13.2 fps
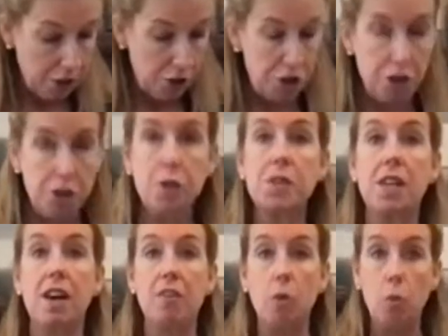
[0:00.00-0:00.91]
juice
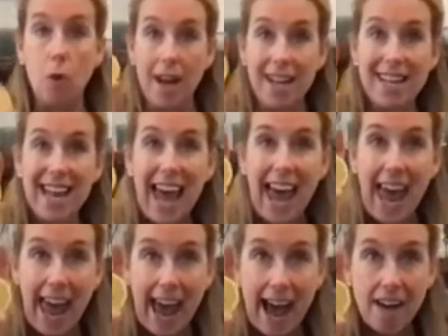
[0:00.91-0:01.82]
of
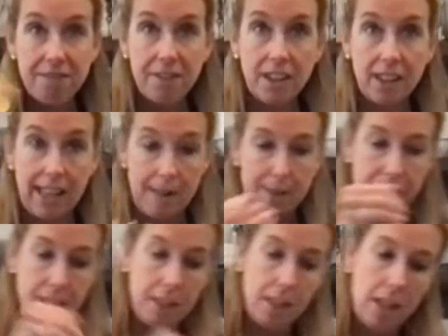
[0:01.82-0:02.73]
1/2
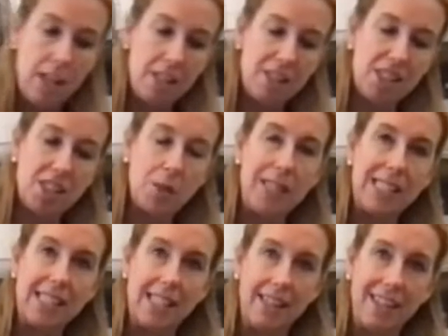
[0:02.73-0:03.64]
lemon. Just squeeze
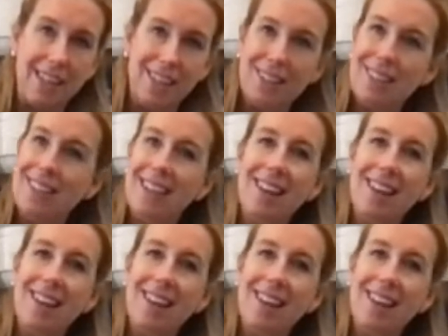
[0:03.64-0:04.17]
it in there.